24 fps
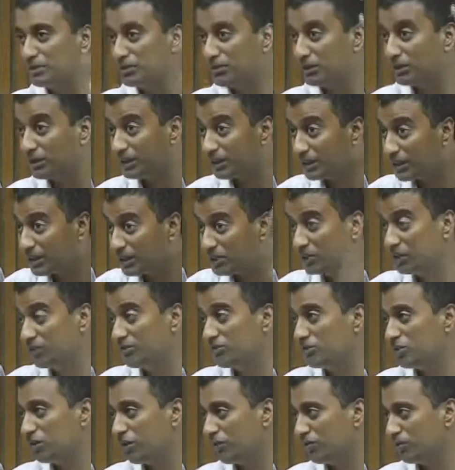about the nature of
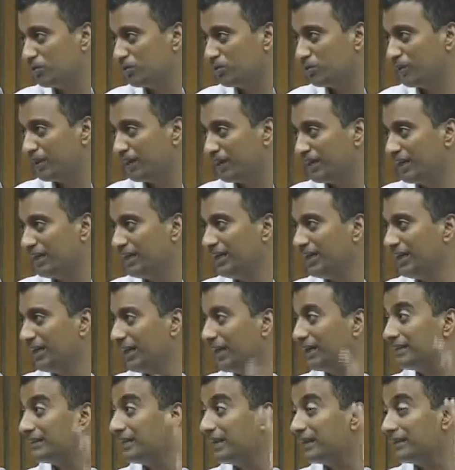software
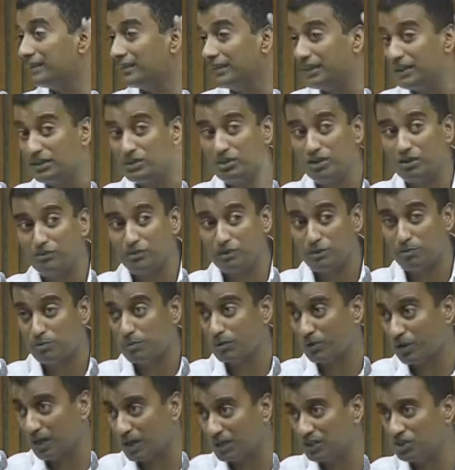and the nature of its
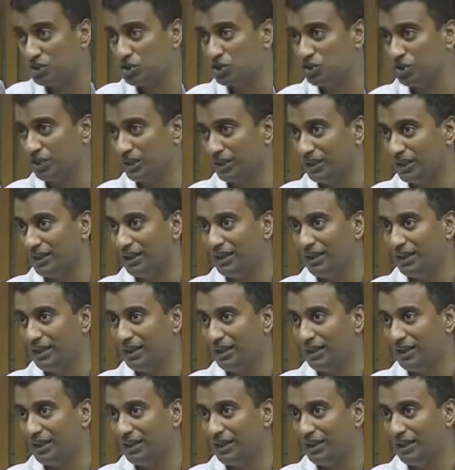production,